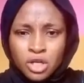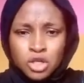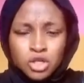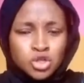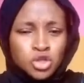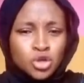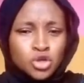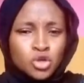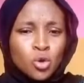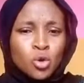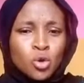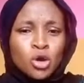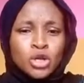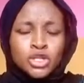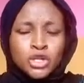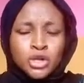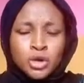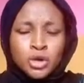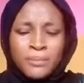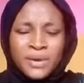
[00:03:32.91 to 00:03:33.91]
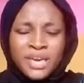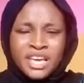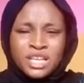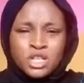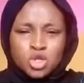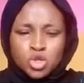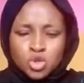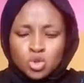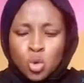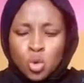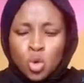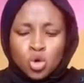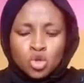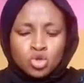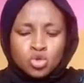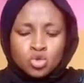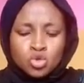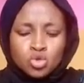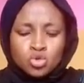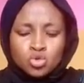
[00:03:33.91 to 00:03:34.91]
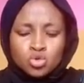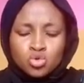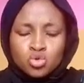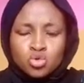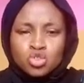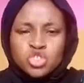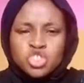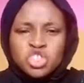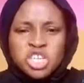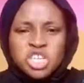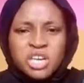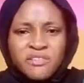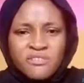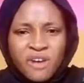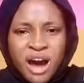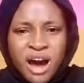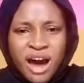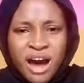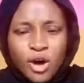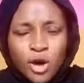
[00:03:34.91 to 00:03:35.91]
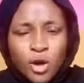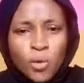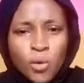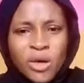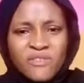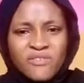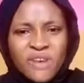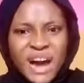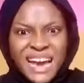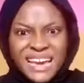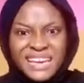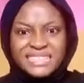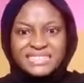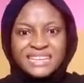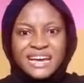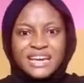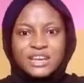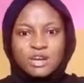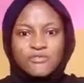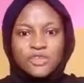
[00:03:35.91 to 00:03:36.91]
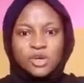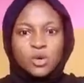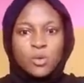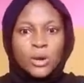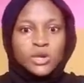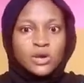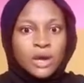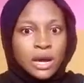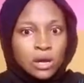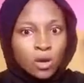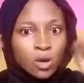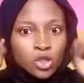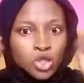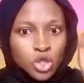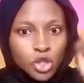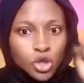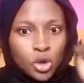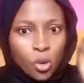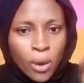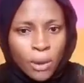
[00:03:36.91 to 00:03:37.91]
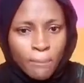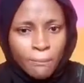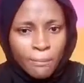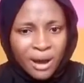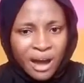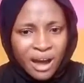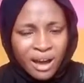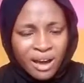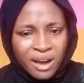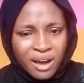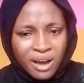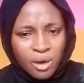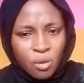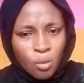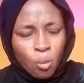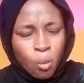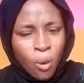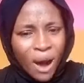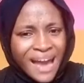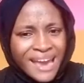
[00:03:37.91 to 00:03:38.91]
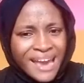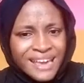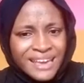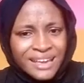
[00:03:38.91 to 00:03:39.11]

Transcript: Do you begin to shiver, quiver inside of you when you're alone? Do you whimper? Why?